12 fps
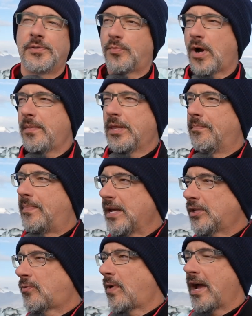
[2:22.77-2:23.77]
And probably the
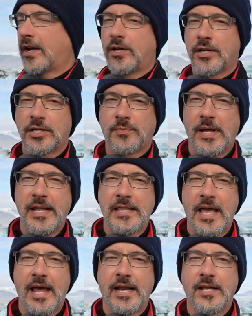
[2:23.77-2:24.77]
best way I could explain
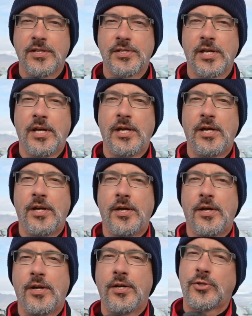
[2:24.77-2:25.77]
that is
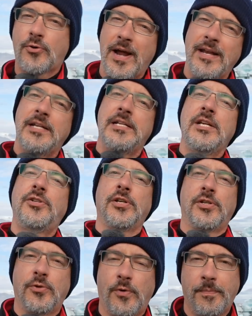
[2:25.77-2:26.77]
try to teach
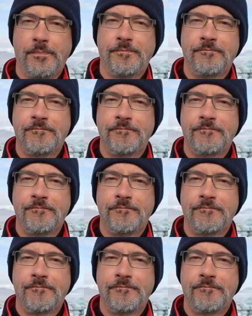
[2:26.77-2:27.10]
it to them.